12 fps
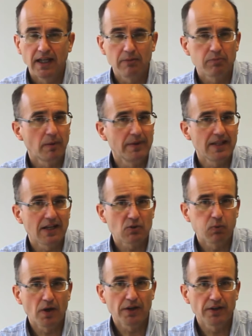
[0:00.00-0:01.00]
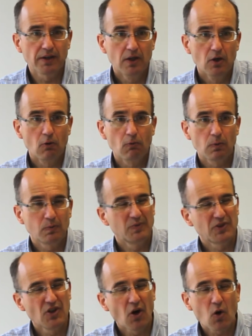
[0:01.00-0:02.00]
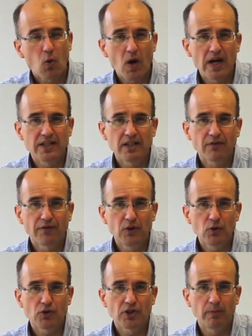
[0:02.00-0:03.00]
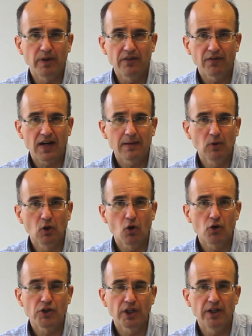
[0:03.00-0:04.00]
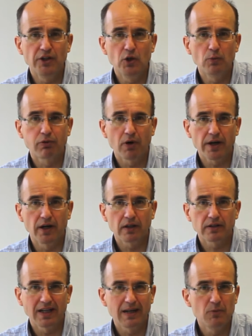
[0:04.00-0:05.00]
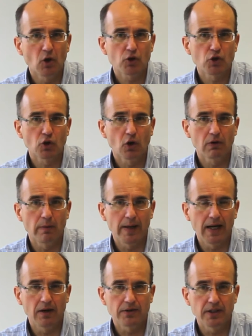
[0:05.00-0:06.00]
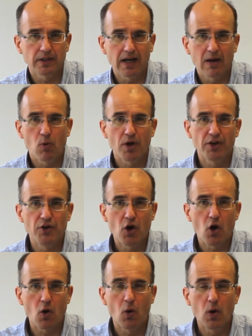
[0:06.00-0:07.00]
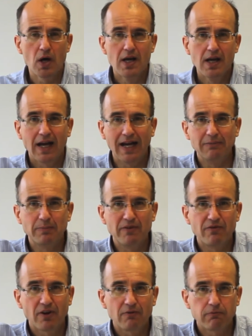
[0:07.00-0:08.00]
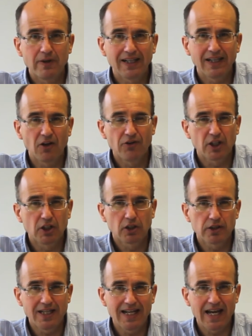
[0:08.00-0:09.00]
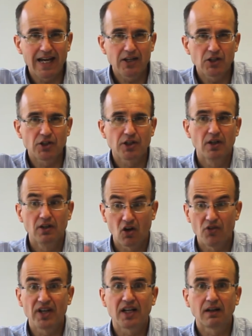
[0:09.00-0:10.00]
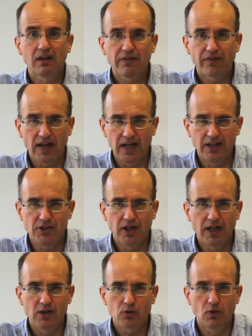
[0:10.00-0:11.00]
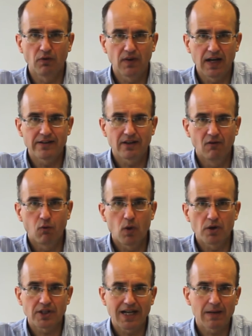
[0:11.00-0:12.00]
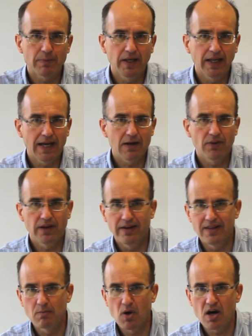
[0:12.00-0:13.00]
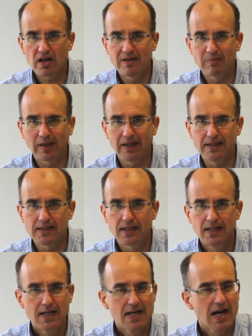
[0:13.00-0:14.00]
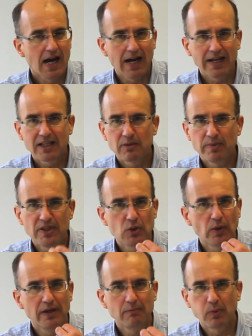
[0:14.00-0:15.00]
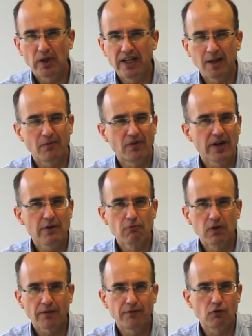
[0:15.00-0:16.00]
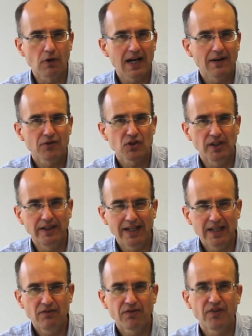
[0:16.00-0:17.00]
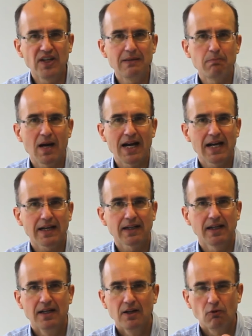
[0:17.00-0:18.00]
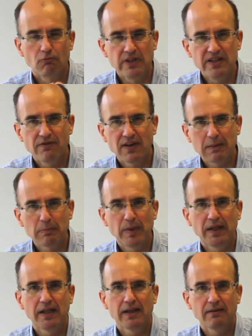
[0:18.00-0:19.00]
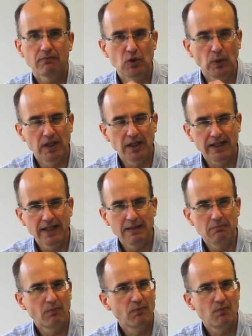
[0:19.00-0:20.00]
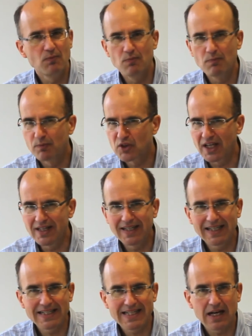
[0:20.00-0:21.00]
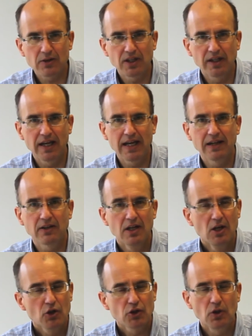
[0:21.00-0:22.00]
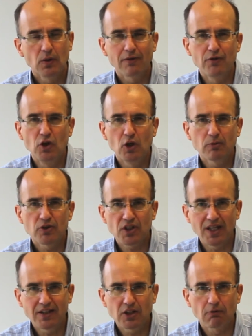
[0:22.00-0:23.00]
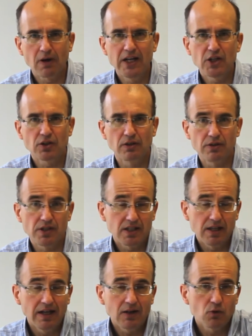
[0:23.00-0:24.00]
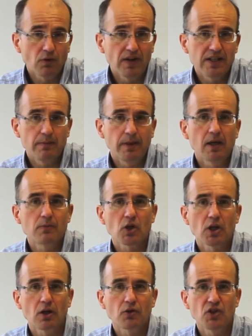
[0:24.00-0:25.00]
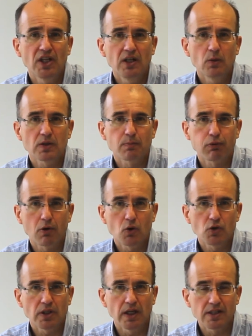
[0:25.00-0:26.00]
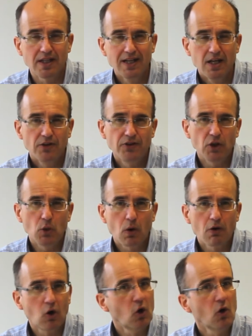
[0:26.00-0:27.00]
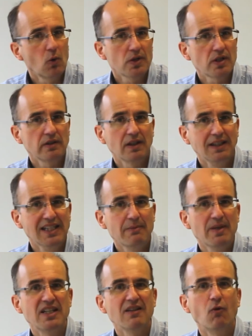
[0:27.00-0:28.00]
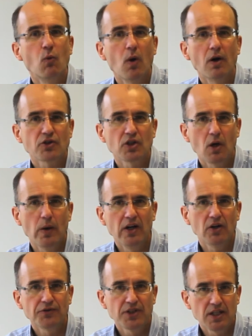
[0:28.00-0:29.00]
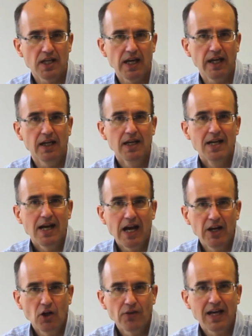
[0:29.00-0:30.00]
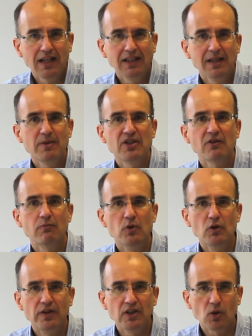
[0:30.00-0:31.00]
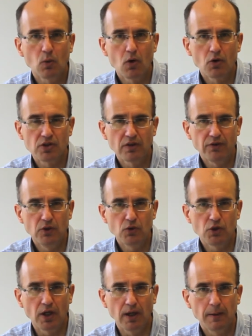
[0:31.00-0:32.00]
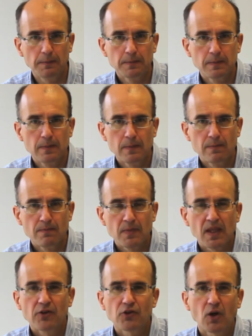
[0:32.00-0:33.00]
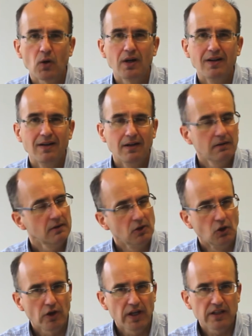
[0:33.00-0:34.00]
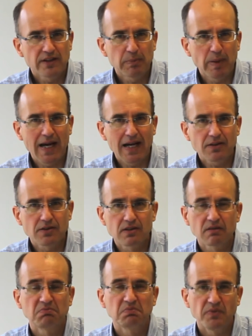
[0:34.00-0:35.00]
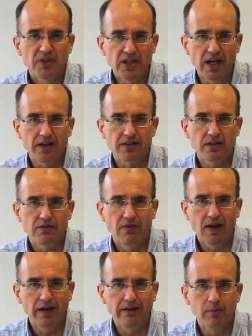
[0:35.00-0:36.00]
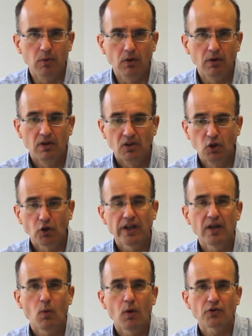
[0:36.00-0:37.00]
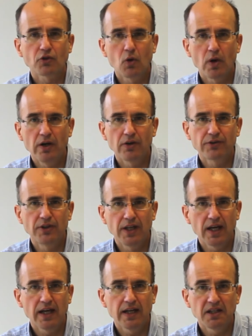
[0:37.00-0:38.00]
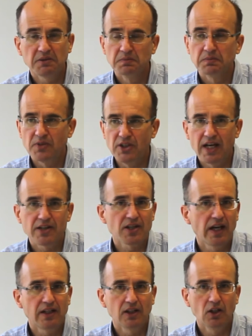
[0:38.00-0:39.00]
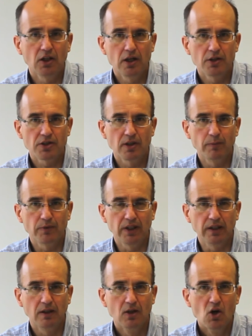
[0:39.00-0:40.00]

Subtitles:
and probably that's one of the, it's not quite in the future, but if I'm launching a new product and I'm not sure about it, and I want to know and be really on the cutting edge, on the cliff edge in actual fact of what's happening out there in the marketplace, I can be putting up very rough drafts and getting feedback, revamping it, sending it out again. So you have numerous iterations. In actual fact, it becomes a continuous process that you are always at the limit of what's going on today and on that limit of moving towards the future. So looking at the past, yes, it's valuable. Looking at what's going on today, yes, I can learn something.